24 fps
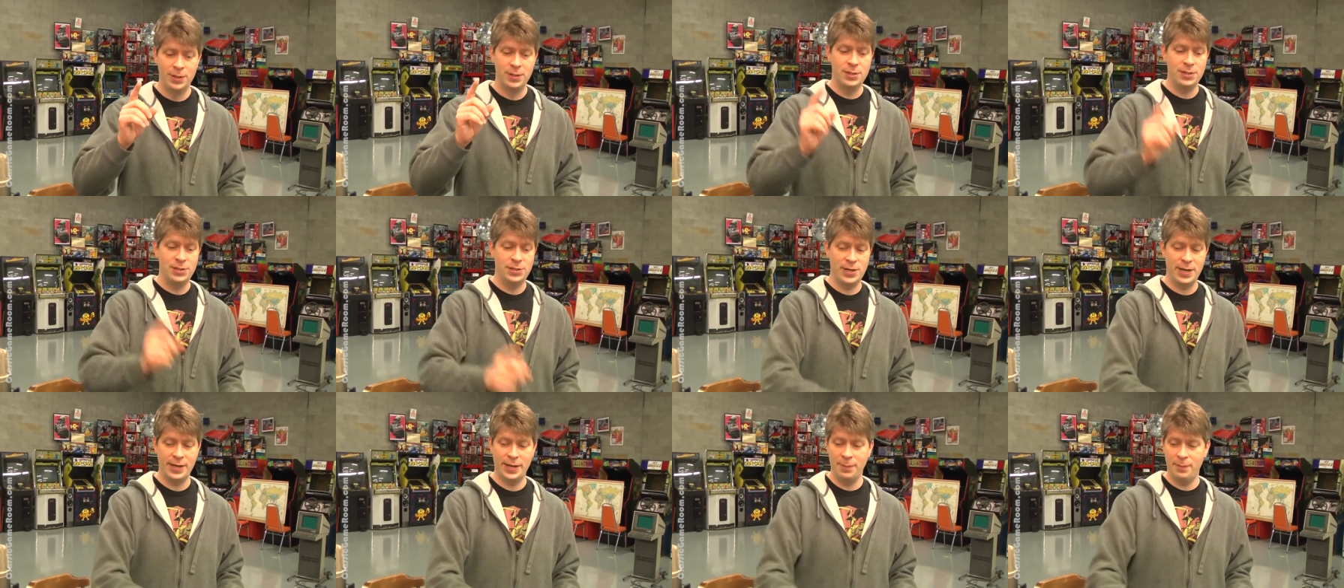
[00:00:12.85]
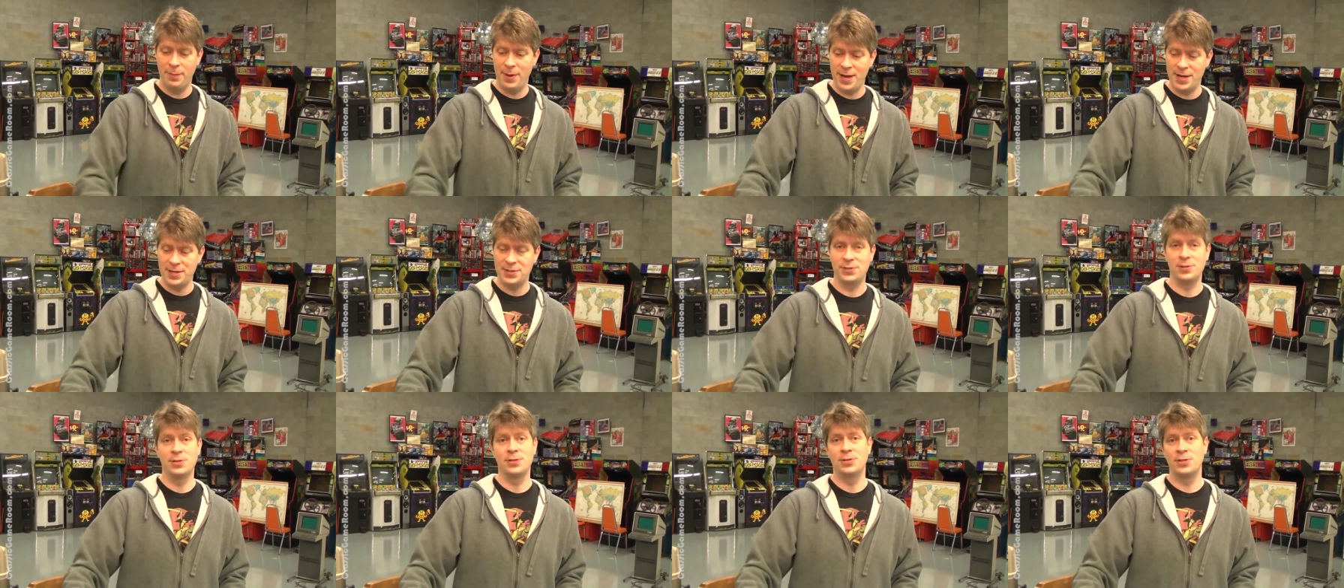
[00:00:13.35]
Sega
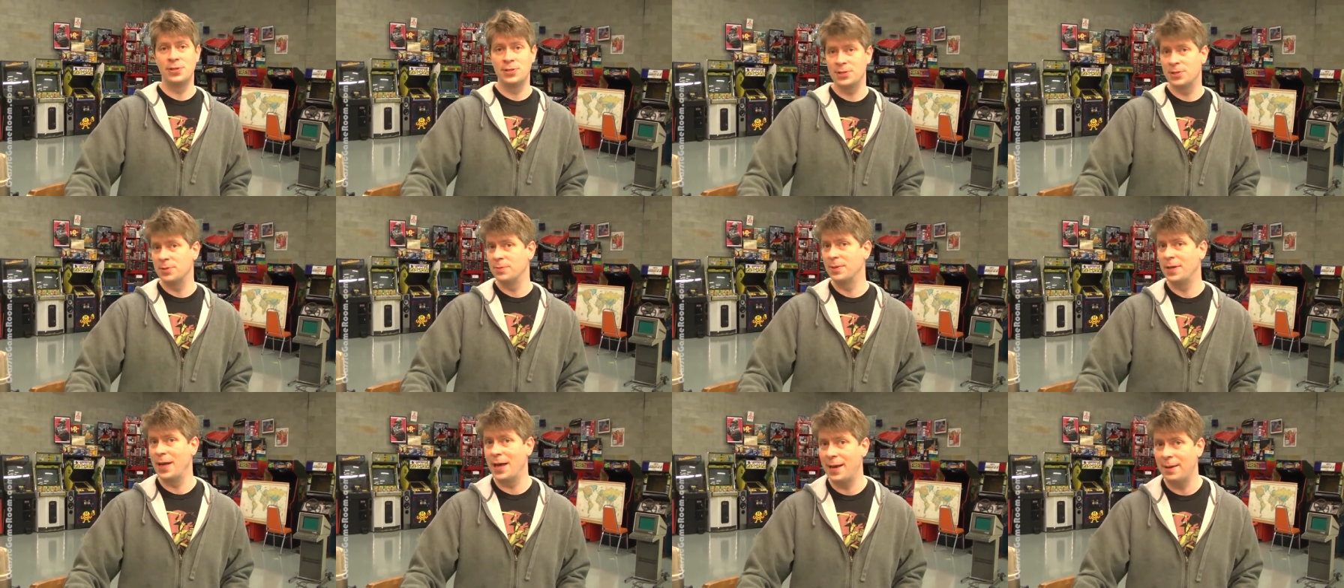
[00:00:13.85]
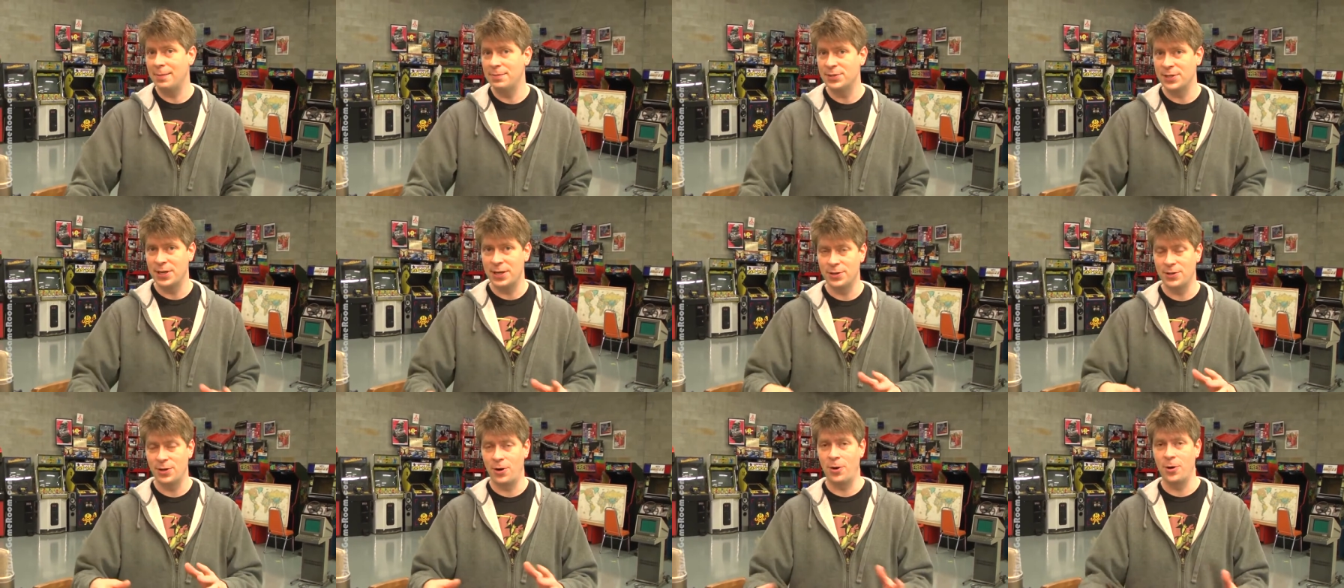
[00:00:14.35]
Master System games
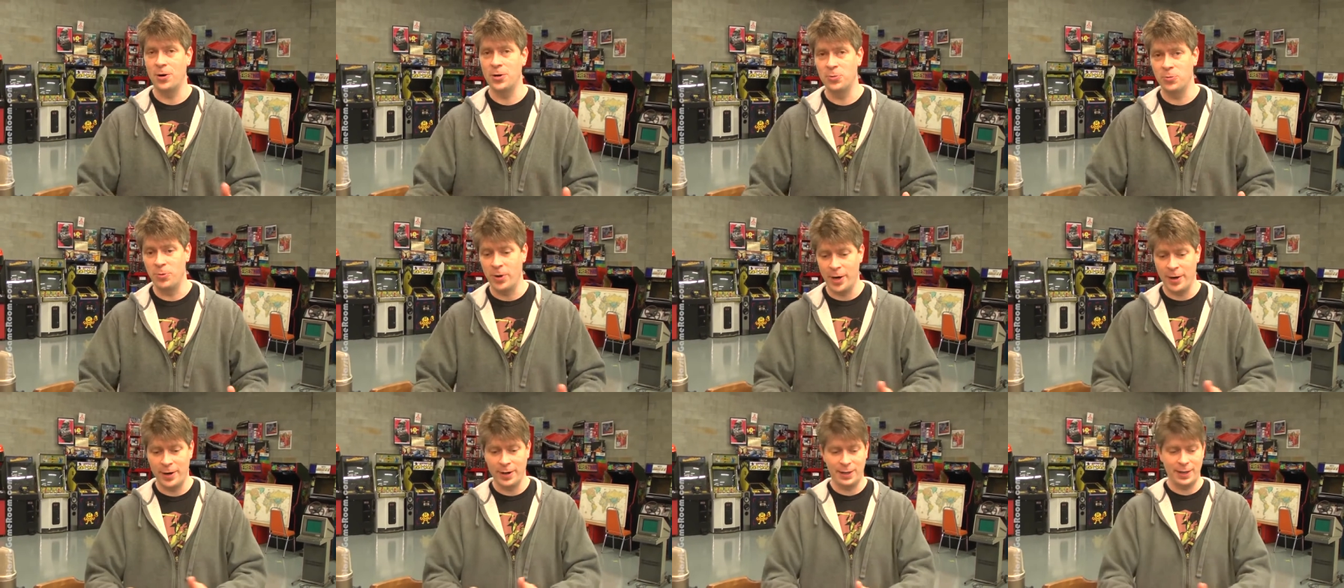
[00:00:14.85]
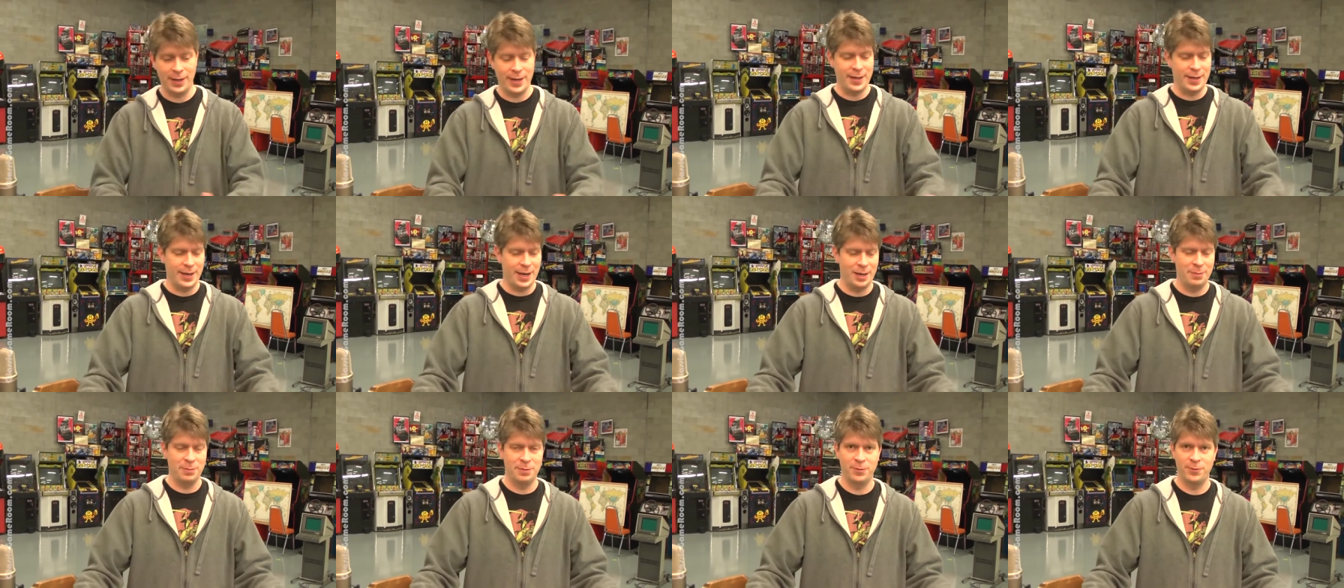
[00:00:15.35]
and hardware, and laid
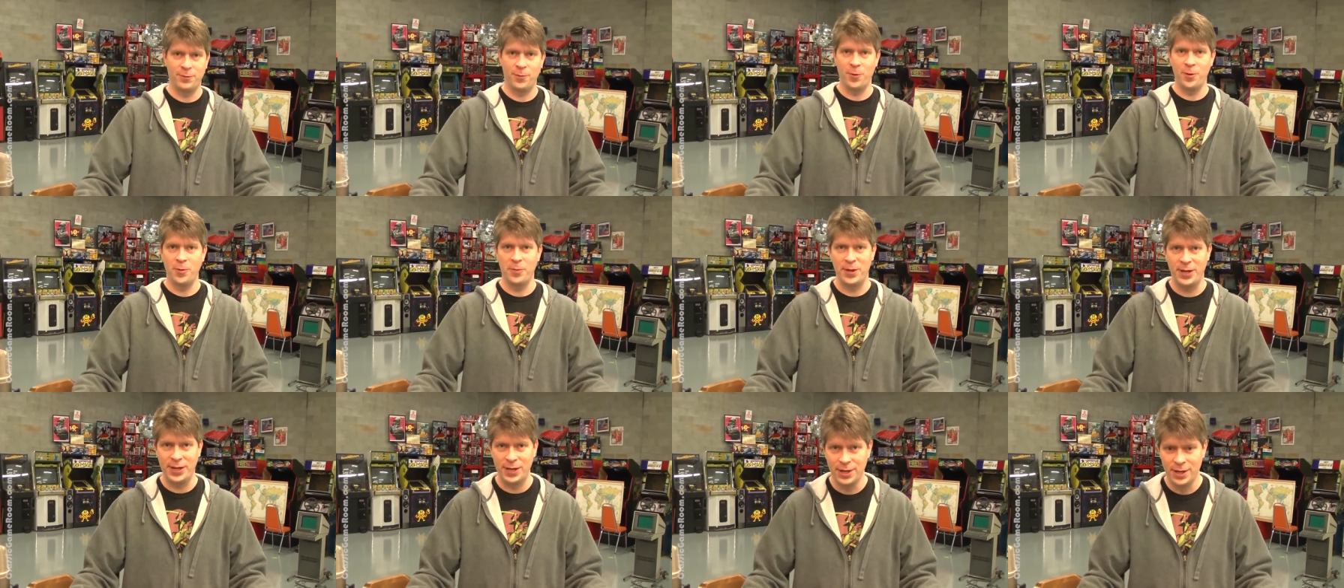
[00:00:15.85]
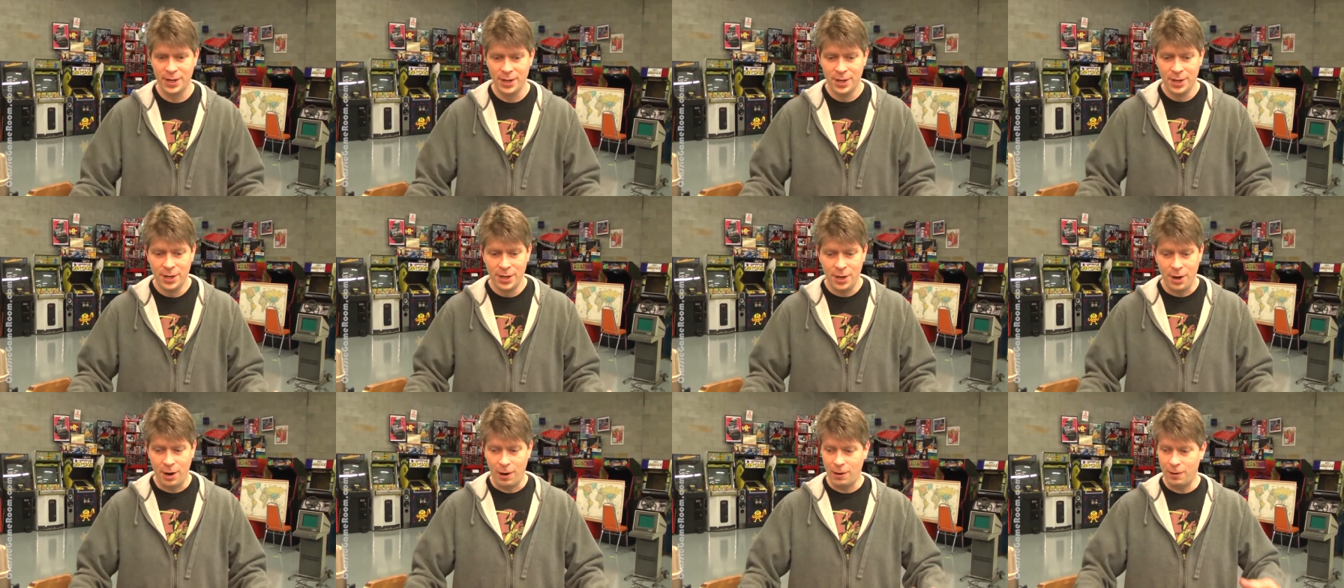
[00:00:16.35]
out before me
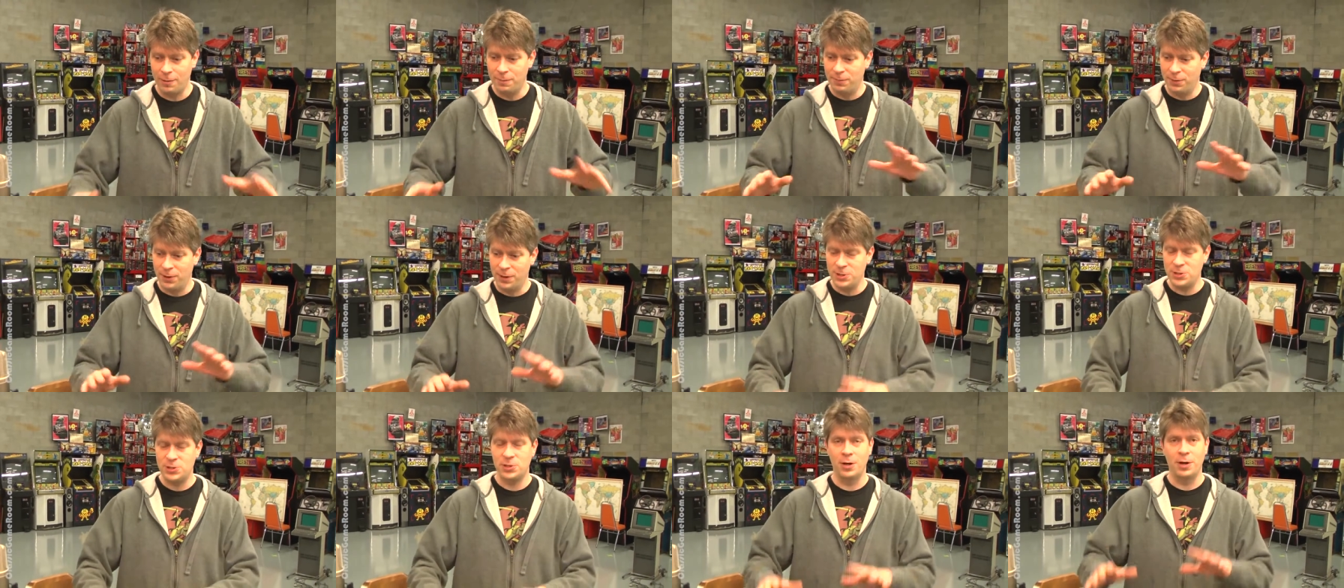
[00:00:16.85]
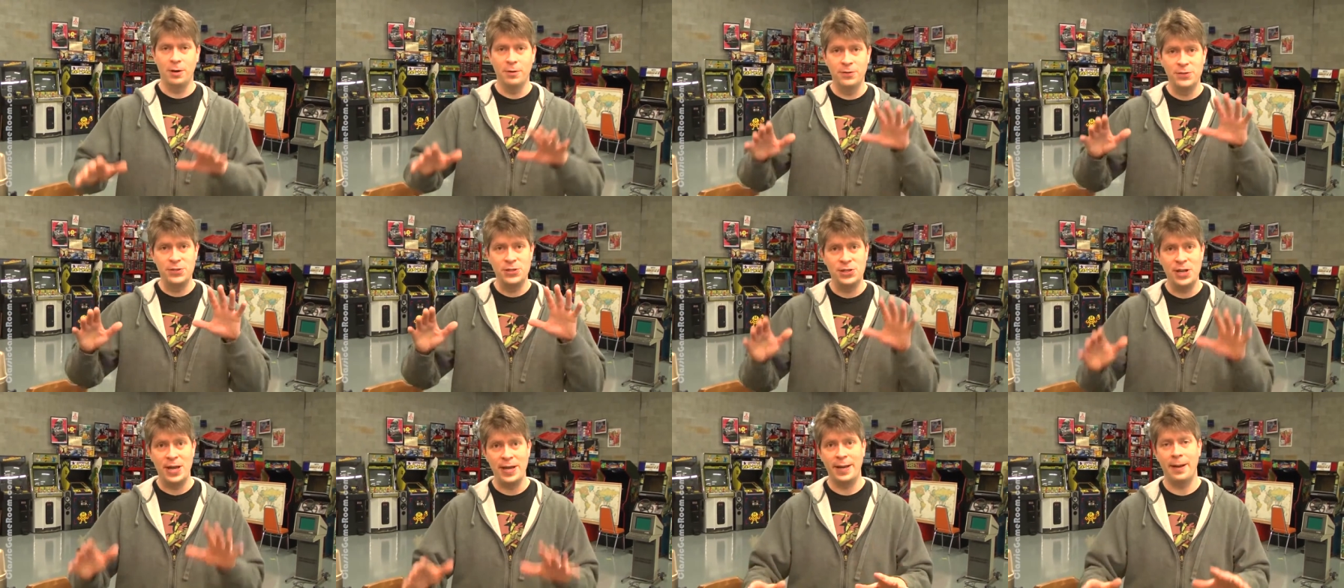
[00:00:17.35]
are a bunch of
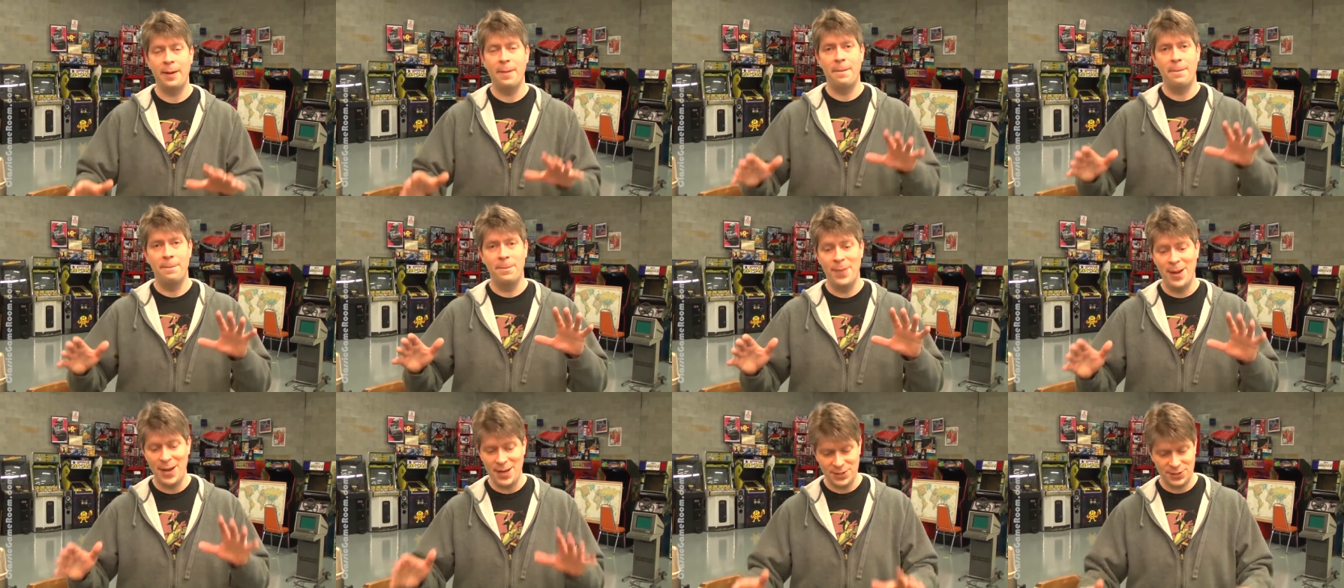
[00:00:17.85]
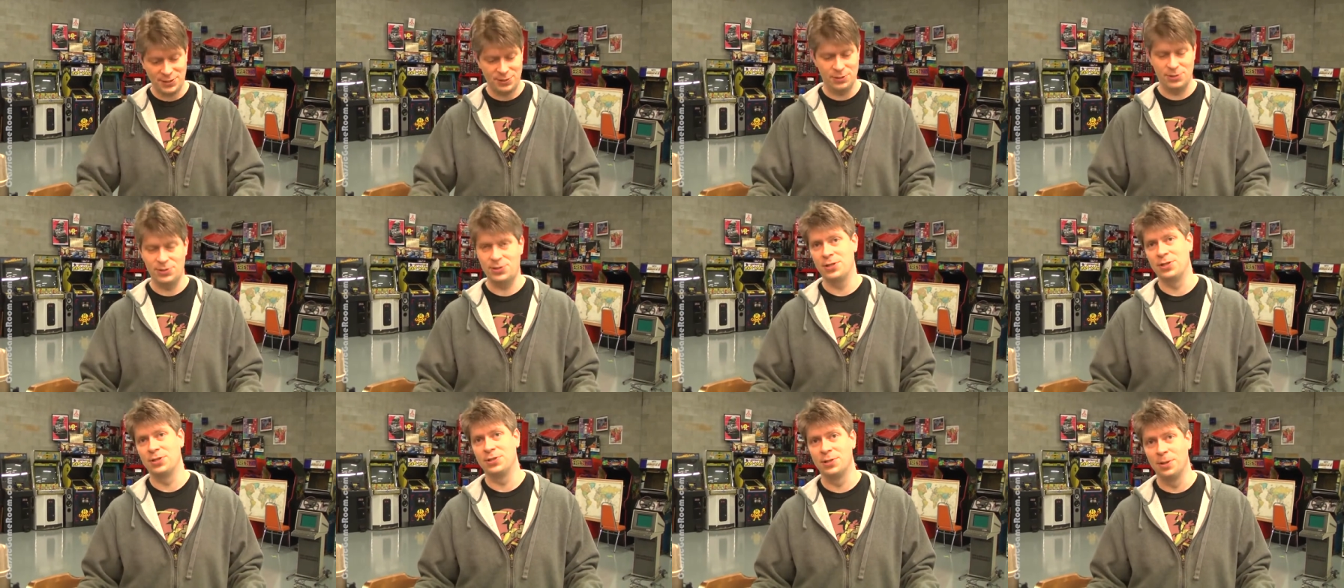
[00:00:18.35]
Sega Master
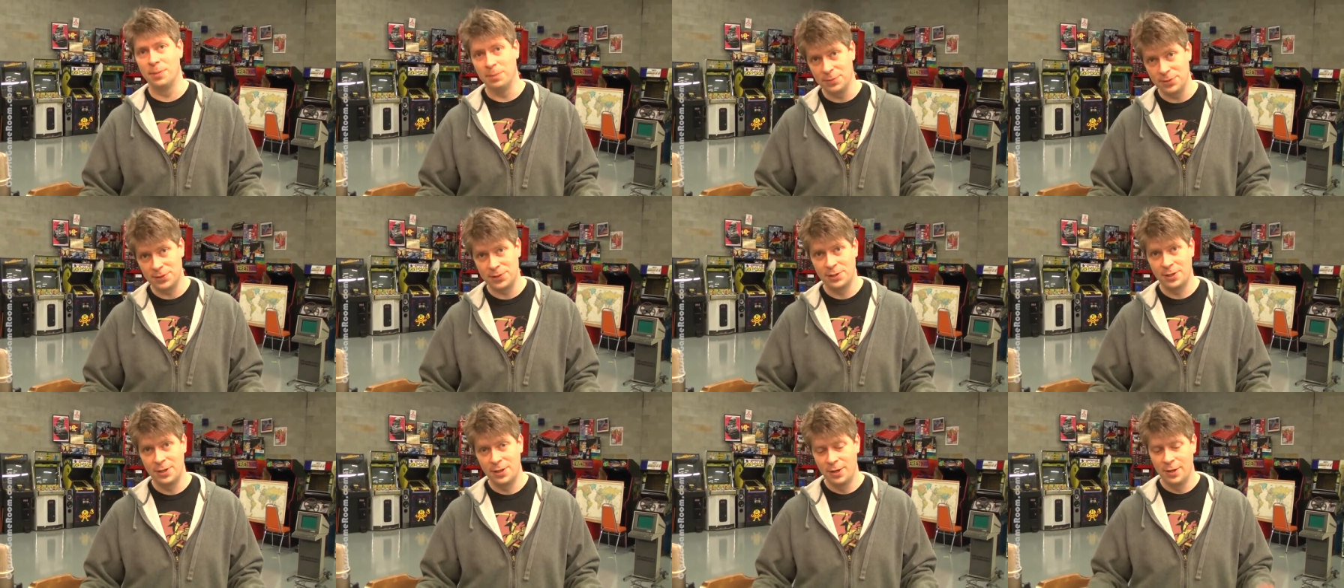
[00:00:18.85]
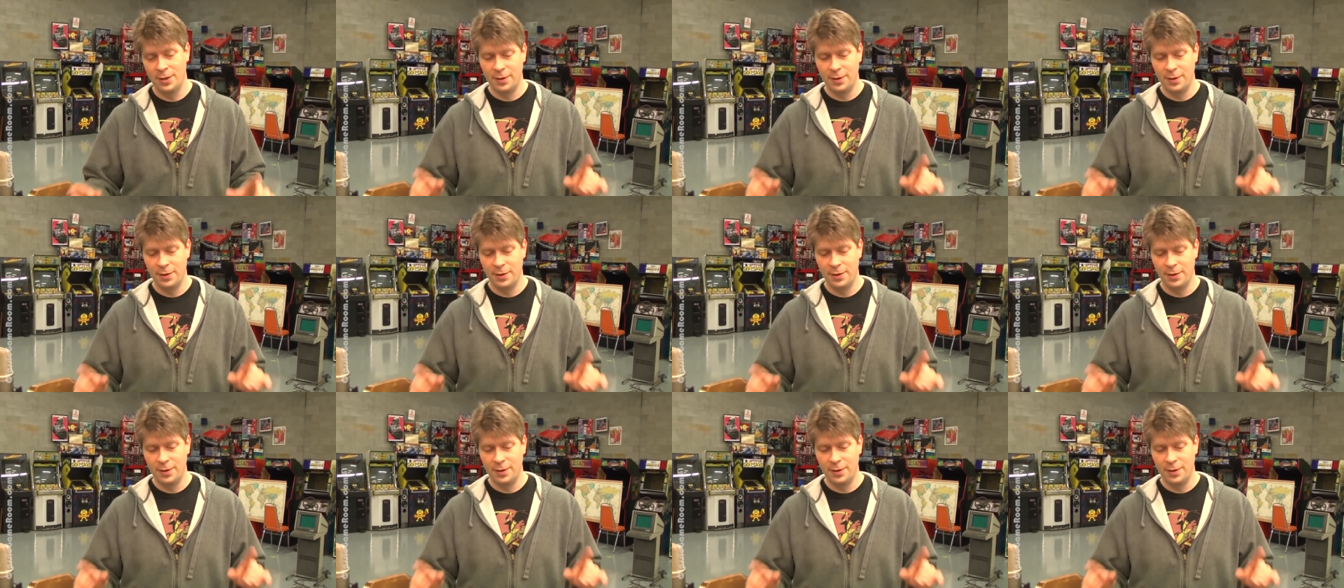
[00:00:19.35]
Systems.